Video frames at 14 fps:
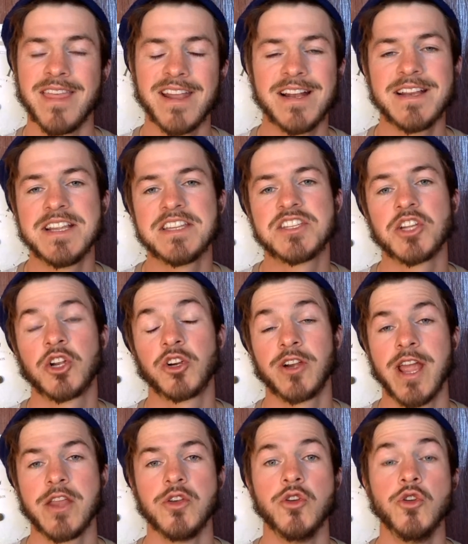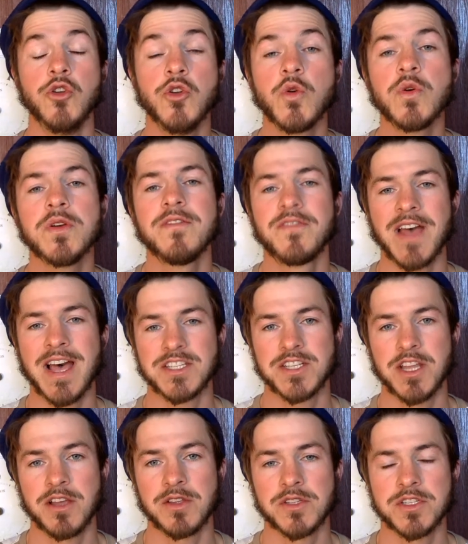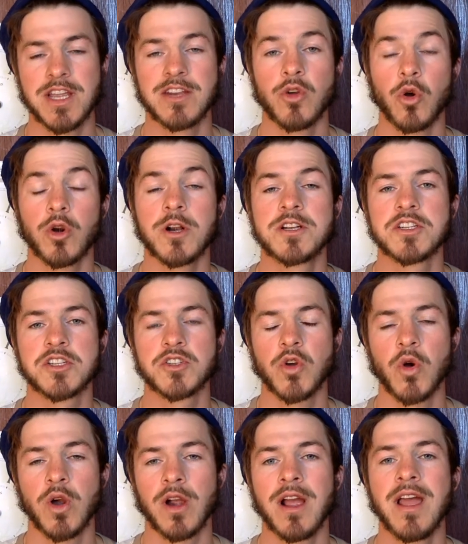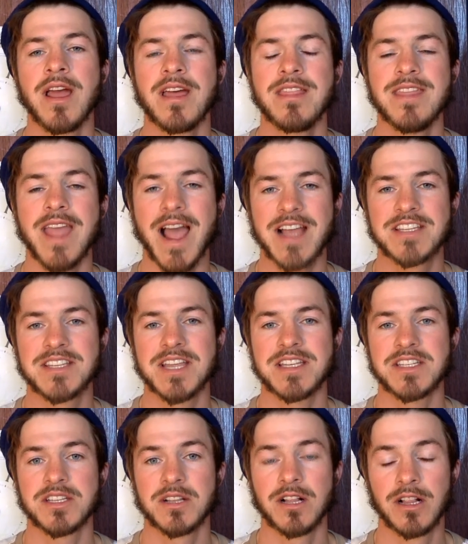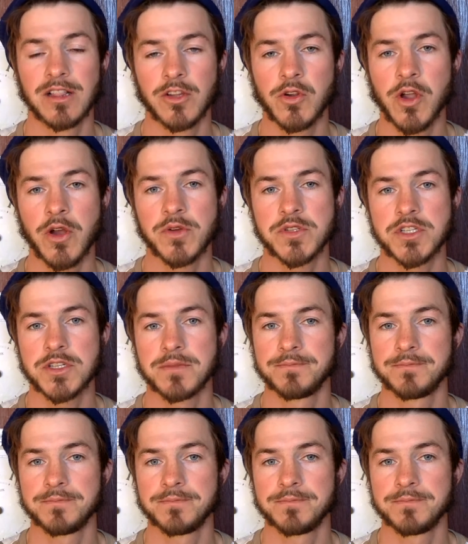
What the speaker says: it needs to create new fat cells in order to store the excess glucose,